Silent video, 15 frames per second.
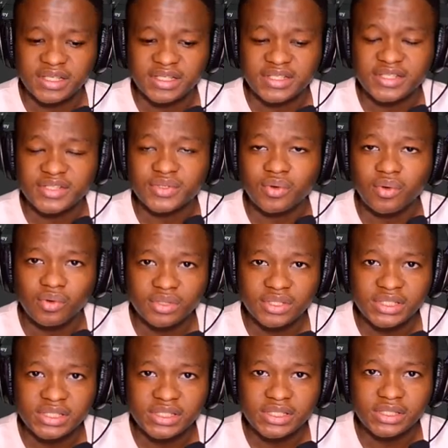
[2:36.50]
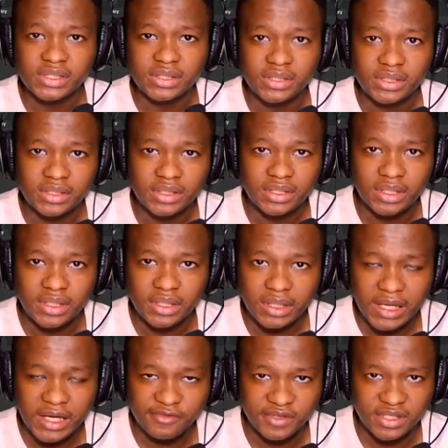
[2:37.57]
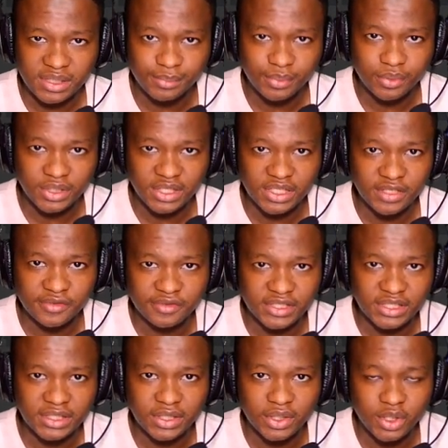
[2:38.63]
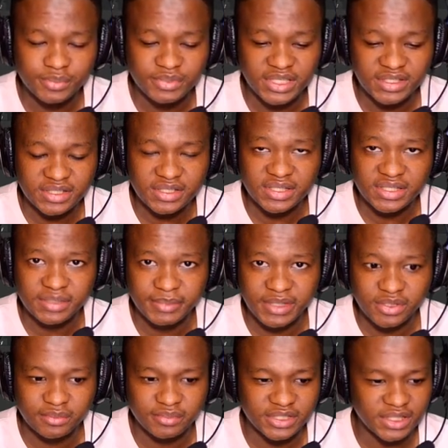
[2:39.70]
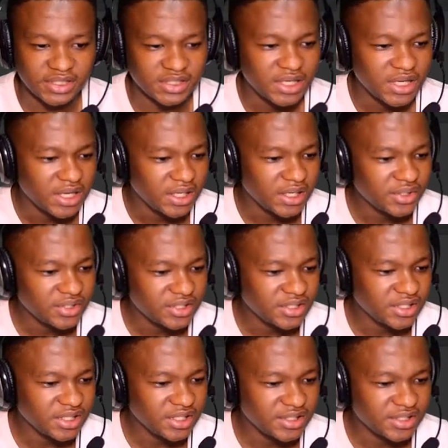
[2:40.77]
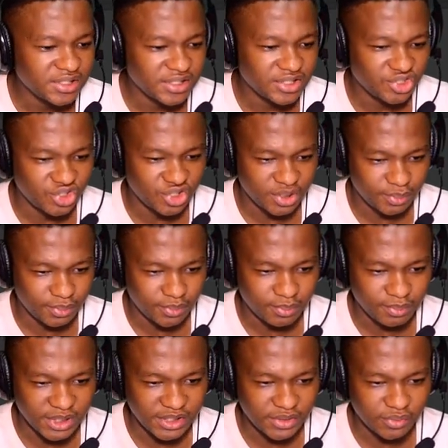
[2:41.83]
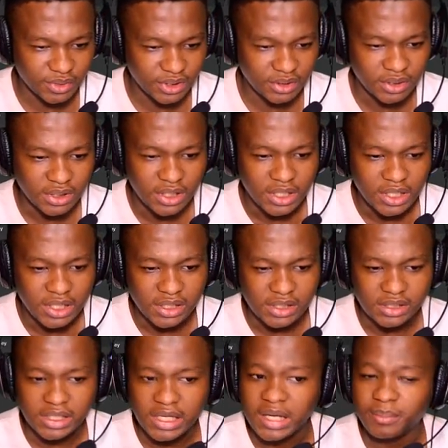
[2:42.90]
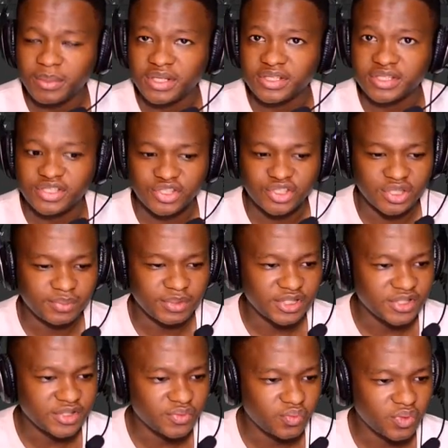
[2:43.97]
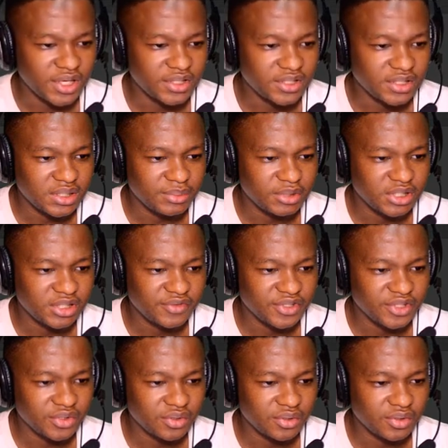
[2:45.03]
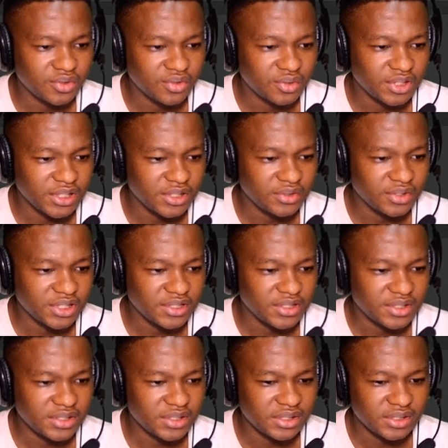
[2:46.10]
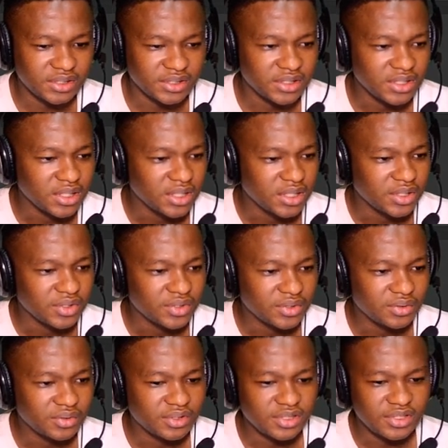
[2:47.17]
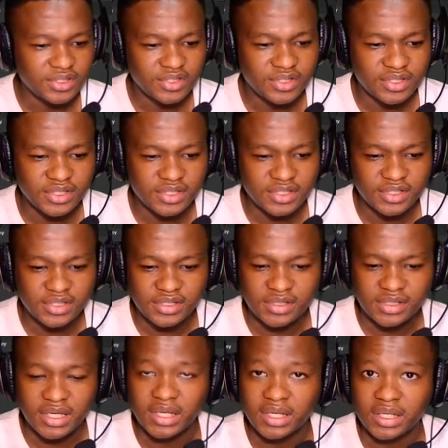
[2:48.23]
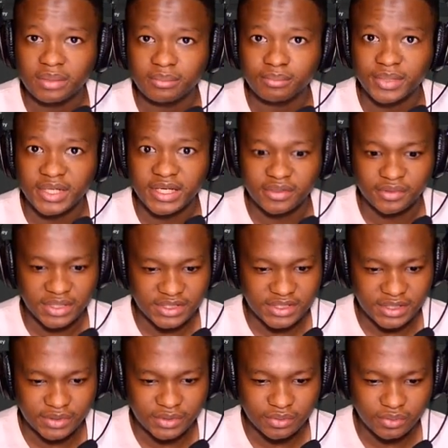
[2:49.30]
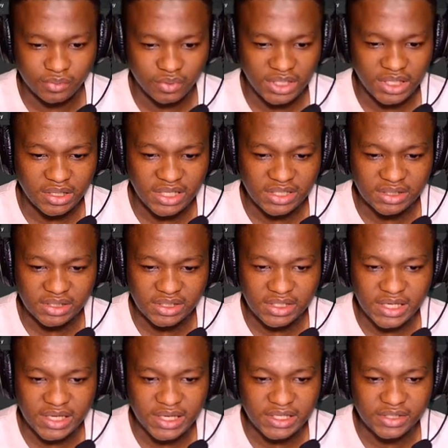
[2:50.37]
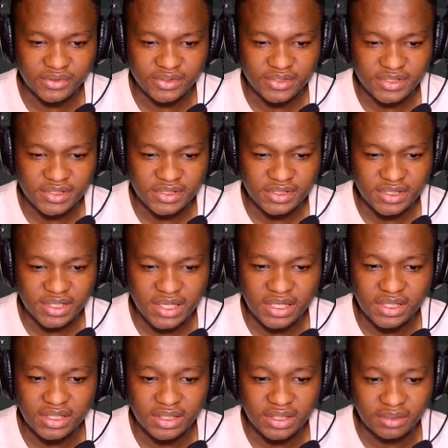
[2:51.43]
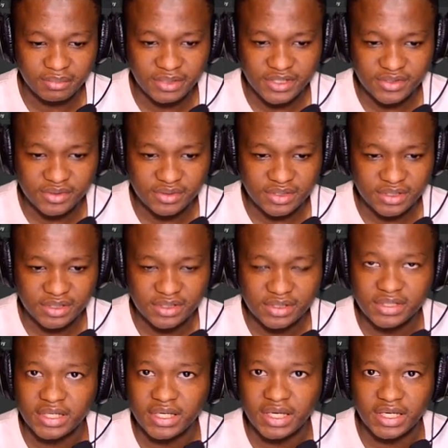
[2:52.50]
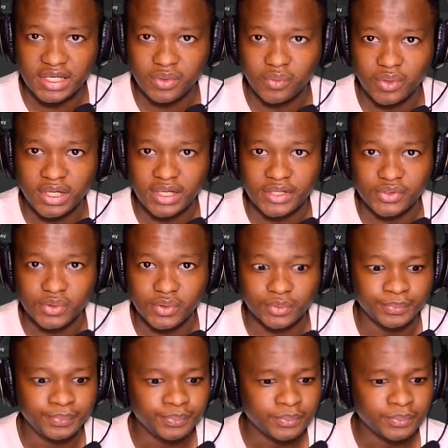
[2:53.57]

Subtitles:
It is only available if the object is a smart object. Let us say it is a shape, by the way. I made this shape, it is white. Let me give it a color so that you can see it. So this is a black rectangle. When I right click, I don't see any replace content anywhere at all.